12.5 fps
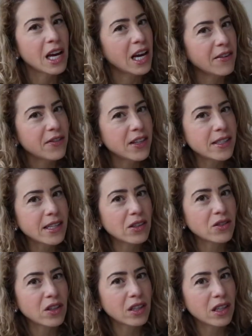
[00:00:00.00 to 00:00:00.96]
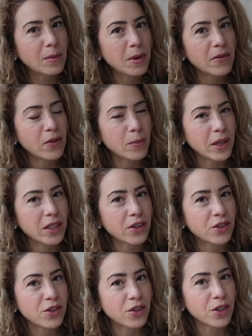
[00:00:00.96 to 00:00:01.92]
If this sounds a little bit
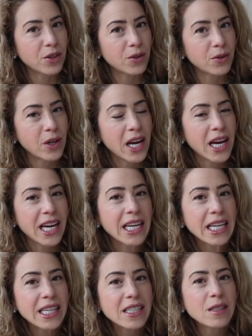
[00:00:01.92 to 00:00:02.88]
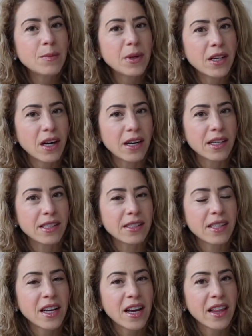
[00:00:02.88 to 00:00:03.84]
familiar to you, it is
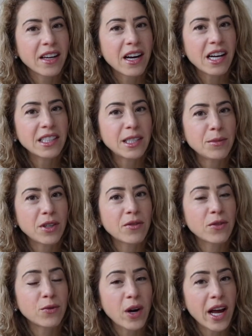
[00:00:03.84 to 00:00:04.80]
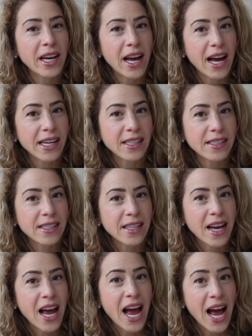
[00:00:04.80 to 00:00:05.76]
because the concept of red S
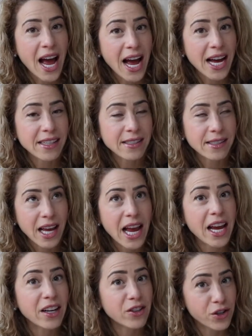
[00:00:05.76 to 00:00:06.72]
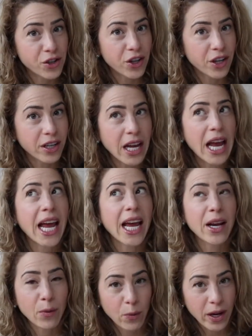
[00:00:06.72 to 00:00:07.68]
has and should
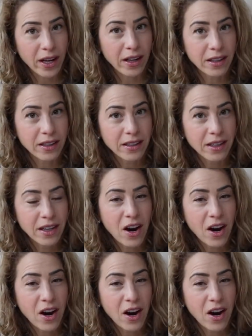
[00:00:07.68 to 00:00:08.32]
and will